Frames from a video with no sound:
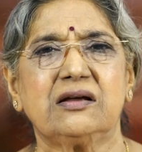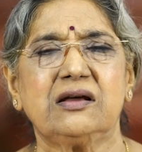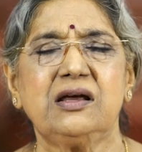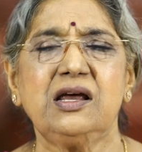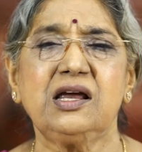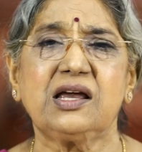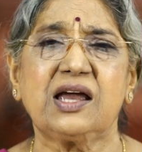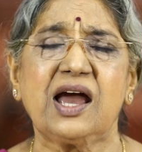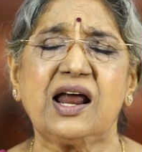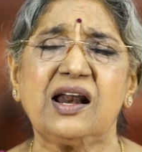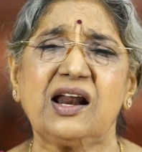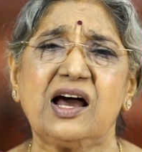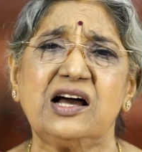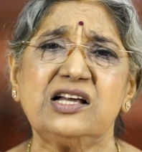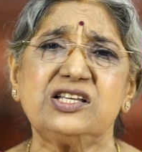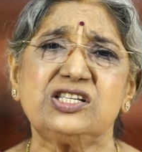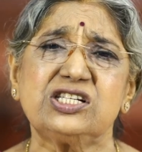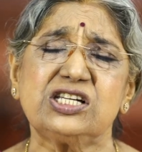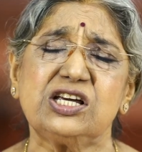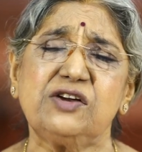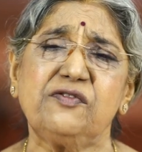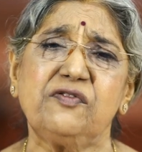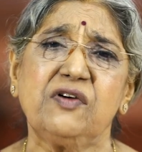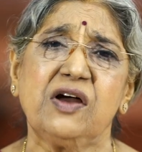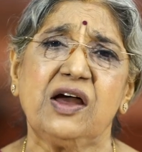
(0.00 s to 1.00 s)
he can
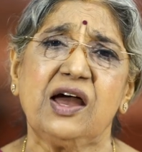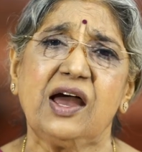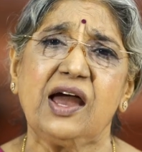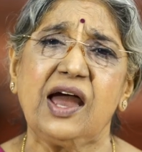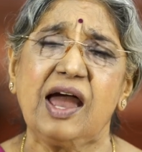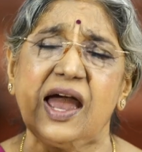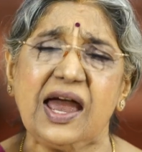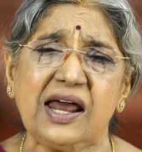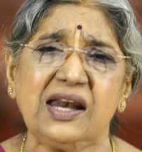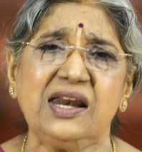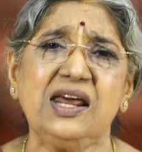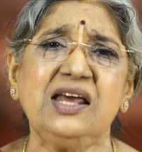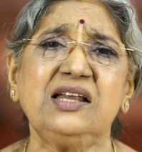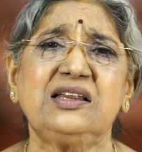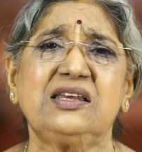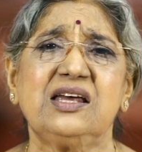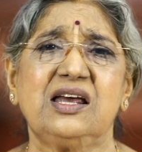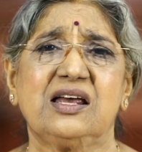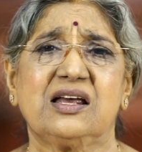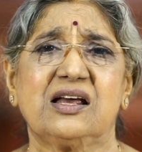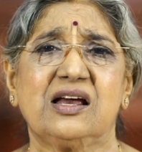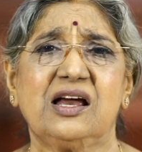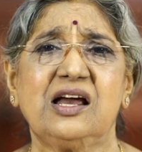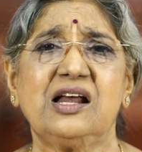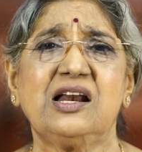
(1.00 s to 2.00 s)
achieve
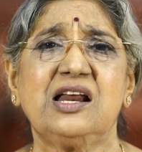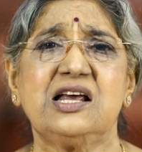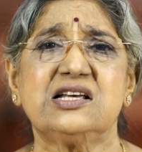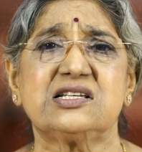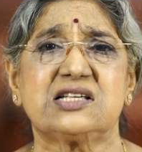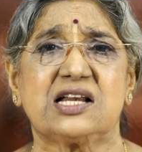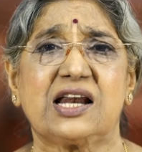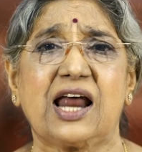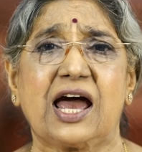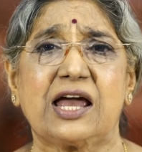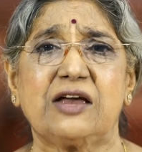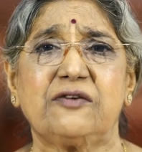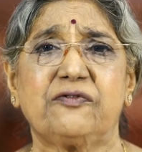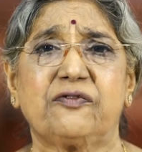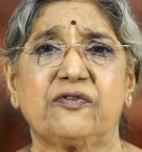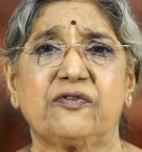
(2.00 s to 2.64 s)
anything in his life.